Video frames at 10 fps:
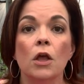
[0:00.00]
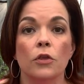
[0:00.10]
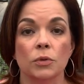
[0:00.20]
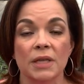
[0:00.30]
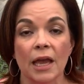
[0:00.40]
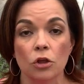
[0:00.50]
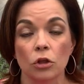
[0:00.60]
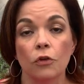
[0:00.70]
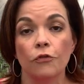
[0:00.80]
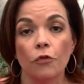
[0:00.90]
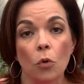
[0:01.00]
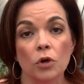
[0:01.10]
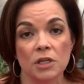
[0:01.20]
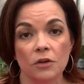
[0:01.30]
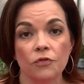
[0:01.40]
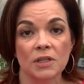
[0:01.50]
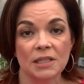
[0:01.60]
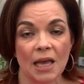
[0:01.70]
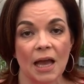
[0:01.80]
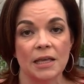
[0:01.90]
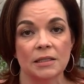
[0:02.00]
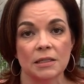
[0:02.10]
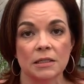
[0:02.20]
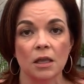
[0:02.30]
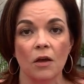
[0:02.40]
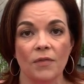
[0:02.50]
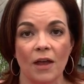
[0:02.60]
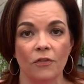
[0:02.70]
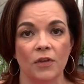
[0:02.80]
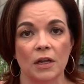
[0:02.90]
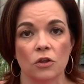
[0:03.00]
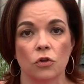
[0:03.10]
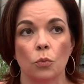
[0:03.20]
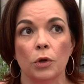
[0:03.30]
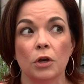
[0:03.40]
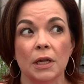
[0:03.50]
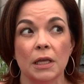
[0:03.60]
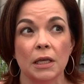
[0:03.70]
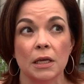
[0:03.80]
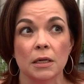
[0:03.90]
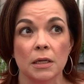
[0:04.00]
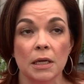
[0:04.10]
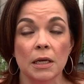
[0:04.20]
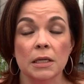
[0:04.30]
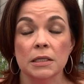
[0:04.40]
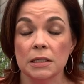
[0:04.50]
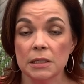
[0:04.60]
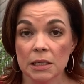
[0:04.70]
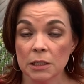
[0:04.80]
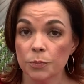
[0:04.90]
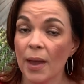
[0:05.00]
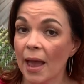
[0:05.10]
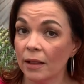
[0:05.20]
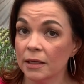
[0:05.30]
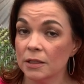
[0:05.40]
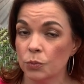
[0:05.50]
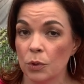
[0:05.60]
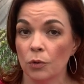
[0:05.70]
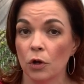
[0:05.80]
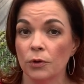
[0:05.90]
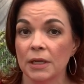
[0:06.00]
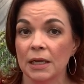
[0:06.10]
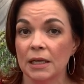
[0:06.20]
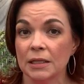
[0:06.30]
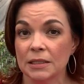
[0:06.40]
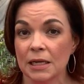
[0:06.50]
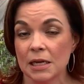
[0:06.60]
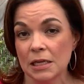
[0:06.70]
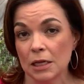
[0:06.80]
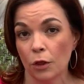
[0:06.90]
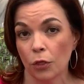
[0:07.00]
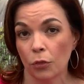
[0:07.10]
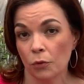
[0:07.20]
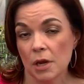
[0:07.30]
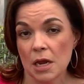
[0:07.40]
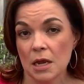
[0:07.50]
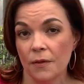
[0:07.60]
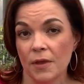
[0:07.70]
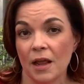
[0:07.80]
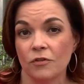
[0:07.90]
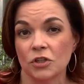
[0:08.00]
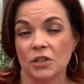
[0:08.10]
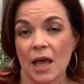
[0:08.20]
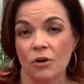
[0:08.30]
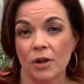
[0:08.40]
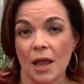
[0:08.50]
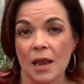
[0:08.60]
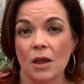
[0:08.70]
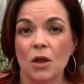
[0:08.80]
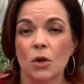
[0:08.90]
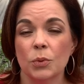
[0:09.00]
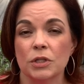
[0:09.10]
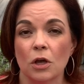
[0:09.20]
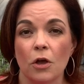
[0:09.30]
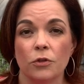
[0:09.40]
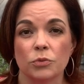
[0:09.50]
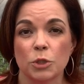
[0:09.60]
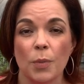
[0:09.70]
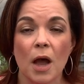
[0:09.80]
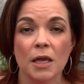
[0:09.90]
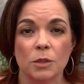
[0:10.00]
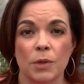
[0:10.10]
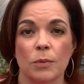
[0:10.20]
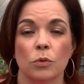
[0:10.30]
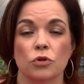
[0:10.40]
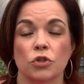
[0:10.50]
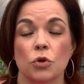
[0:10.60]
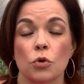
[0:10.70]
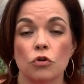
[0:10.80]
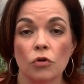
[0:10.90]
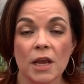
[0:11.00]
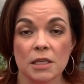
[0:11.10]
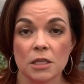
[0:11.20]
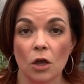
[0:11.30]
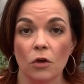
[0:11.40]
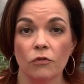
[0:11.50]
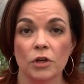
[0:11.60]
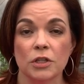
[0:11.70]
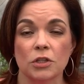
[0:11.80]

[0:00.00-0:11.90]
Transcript: There was actually four different sizes of that finish. We're gonna get six pallets. We were only gonna get slated to get three, and then after Saturday, we saw the response and people were just going crazy over it.